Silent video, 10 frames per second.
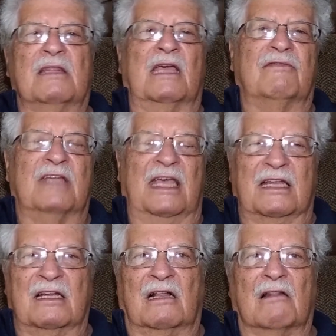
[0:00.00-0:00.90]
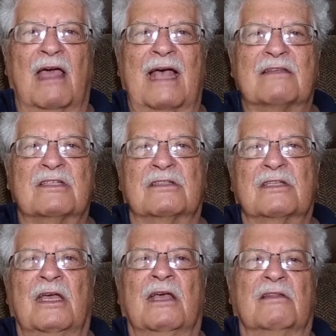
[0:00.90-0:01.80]
They've taken
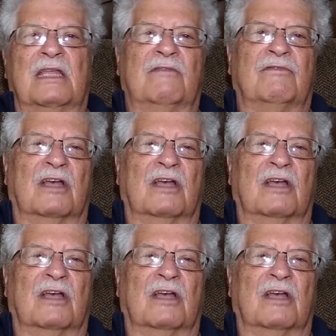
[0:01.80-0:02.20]
classes, they've